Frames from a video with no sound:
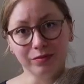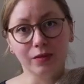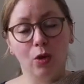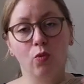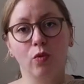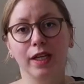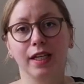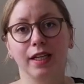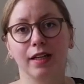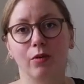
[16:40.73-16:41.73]

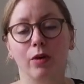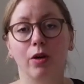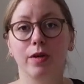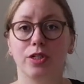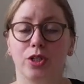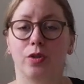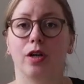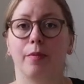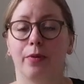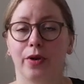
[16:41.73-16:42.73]
We always do
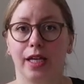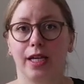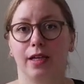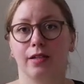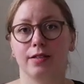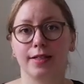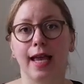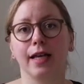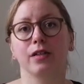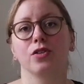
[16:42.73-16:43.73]
a
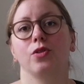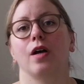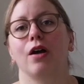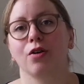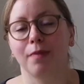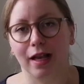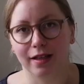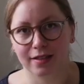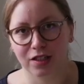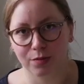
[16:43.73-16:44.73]
pre-sale to our
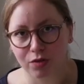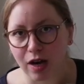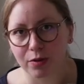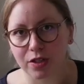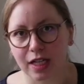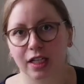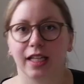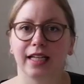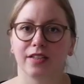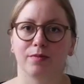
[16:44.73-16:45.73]
magazine subscribers and
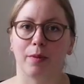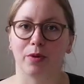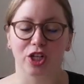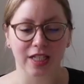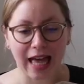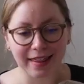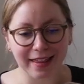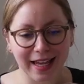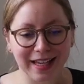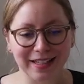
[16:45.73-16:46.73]
collective members, and
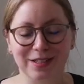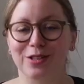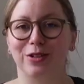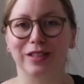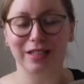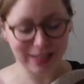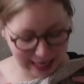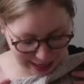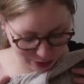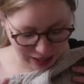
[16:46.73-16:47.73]
they sold us
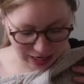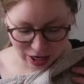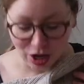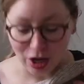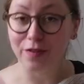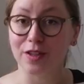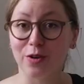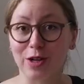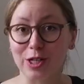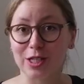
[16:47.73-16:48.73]
out of the
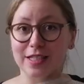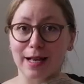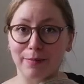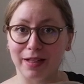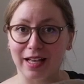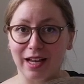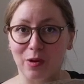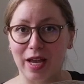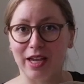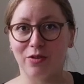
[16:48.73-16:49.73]
original sample
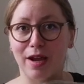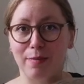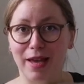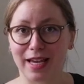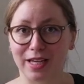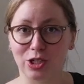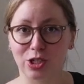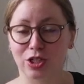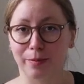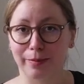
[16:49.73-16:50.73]
colorway, Grey
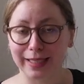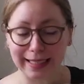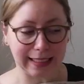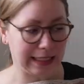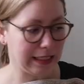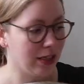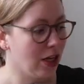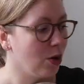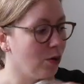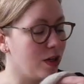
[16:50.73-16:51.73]
Beige, completely,
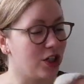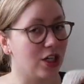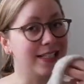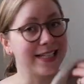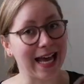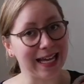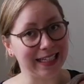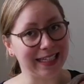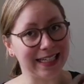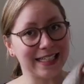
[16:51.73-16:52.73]
which sadly is